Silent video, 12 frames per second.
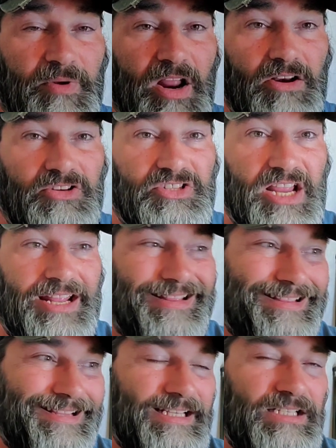But understand,
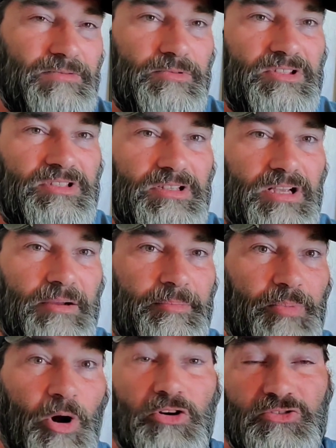this was a
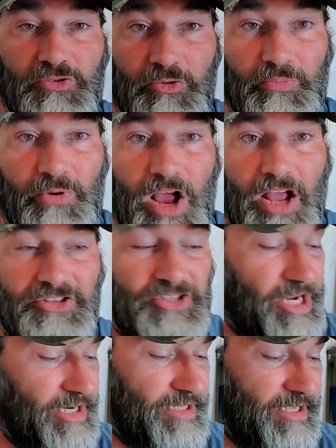personal
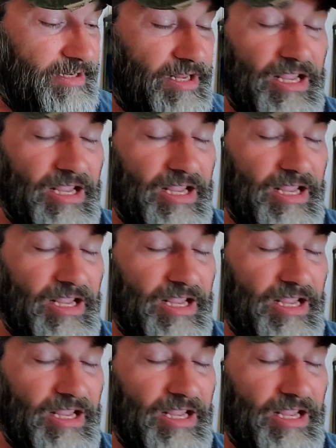project that